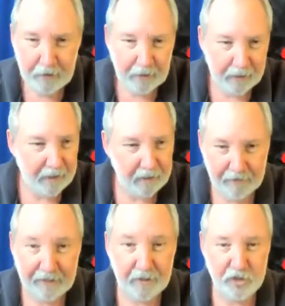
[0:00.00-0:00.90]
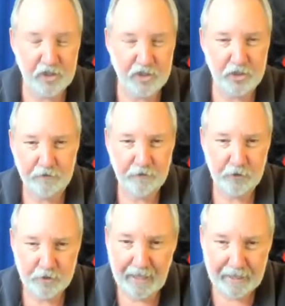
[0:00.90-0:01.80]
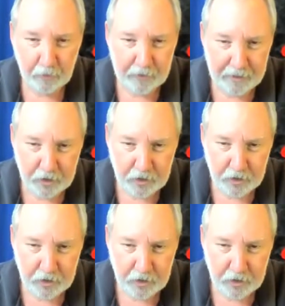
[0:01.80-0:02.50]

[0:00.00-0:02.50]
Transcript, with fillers: uh, if English isn't your first language